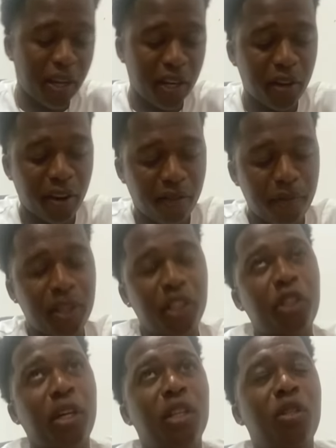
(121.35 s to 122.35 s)
right there. I've
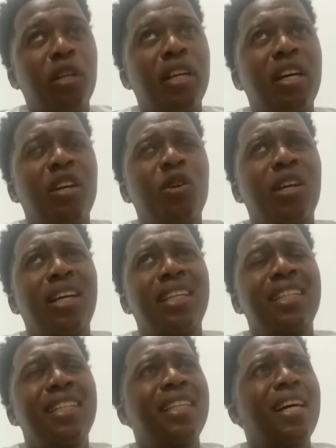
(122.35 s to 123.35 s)
been trying to get that done,
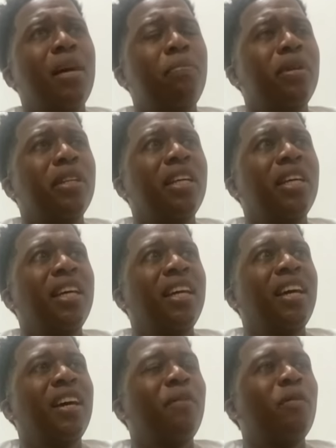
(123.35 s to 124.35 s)
and it didn't happen.
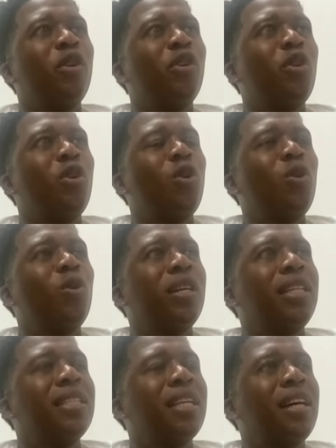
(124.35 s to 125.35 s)
But
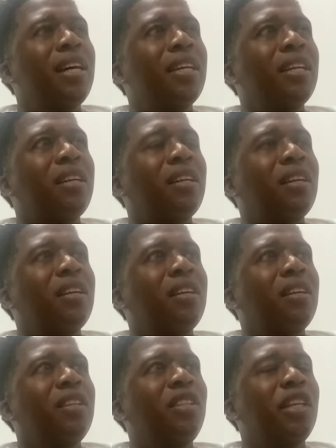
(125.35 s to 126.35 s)
now it's like
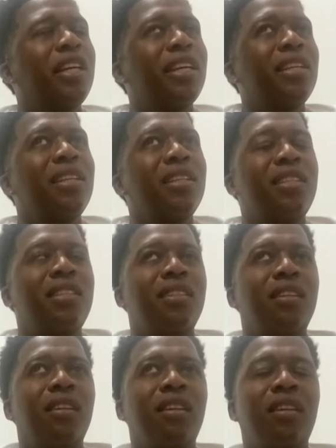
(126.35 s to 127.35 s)
you get
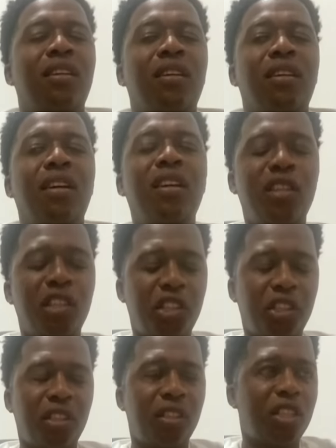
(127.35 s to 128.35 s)
this
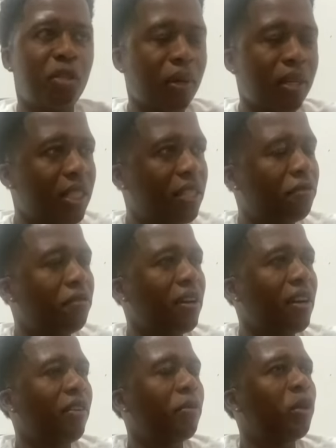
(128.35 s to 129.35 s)
energy, this positive
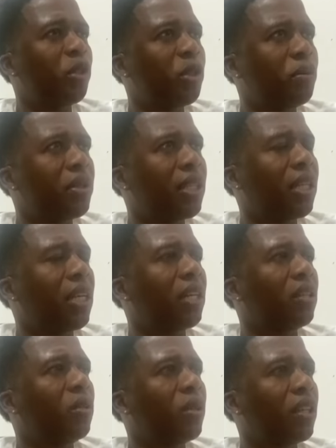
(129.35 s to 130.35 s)
vibe about something
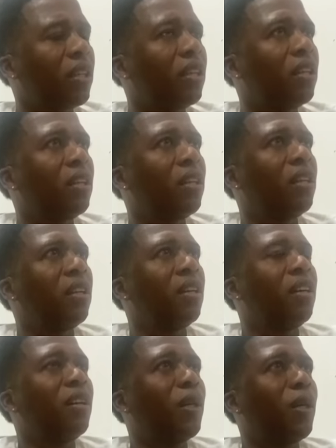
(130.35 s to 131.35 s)
like, okay,
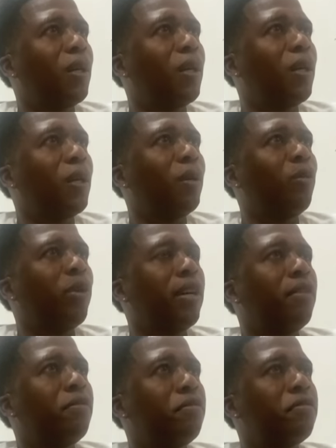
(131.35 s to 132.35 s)
um, um,
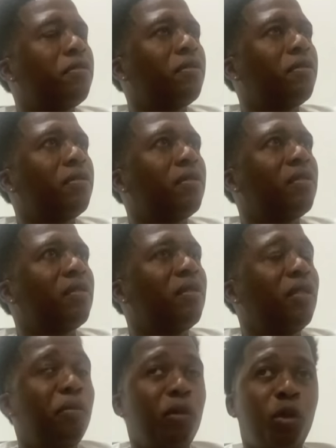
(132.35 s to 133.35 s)
we have
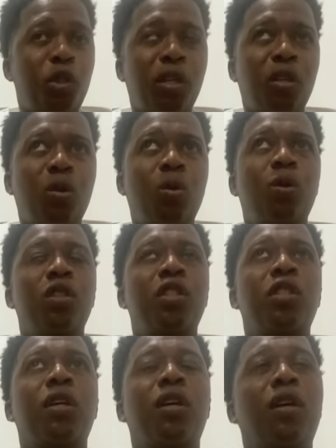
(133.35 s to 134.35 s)
mutual
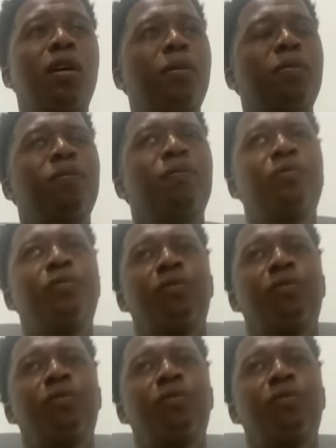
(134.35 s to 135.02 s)
goals. Um,